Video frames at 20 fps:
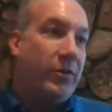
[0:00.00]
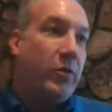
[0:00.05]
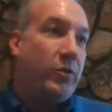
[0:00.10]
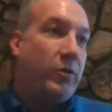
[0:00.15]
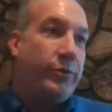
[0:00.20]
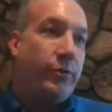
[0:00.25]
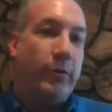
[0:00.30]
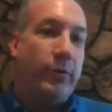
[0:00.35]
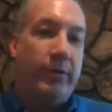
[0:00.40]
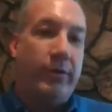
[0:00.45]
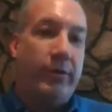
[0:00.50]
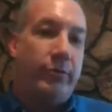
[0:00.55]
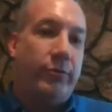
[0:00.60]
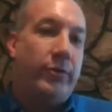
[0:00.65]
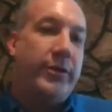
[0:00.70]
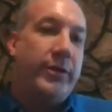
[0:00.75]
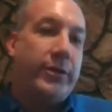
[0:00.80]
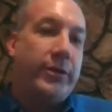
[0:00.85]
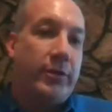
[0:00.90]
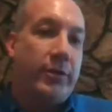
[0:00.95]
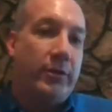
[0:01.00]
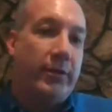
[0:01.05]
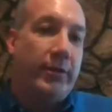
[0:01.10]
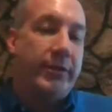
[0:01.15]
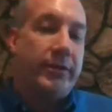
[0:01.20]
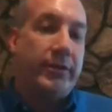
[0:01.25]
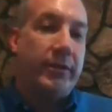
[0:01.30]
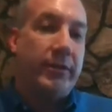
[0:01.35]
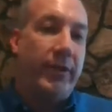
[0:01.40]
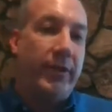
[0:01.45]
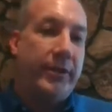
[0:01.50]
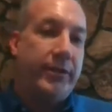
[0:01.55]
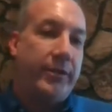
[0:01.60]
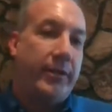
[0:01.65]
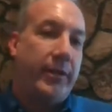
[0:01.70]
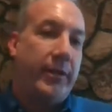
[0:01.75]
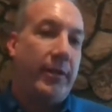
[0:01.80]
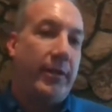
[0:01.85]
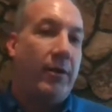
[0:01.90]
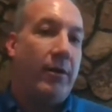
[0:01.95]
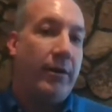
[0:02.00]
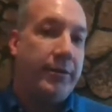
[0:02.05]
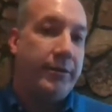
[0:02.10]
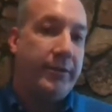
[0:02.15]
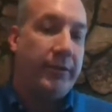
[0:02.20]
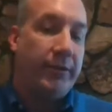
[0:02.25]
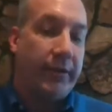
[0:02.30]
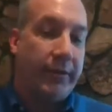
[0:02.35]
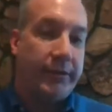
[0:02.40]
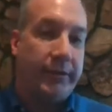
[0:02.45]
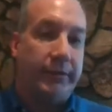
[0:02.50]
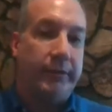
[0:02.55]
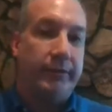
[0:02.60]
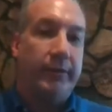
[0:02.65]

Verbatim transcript: sort of traditional installation and our installation.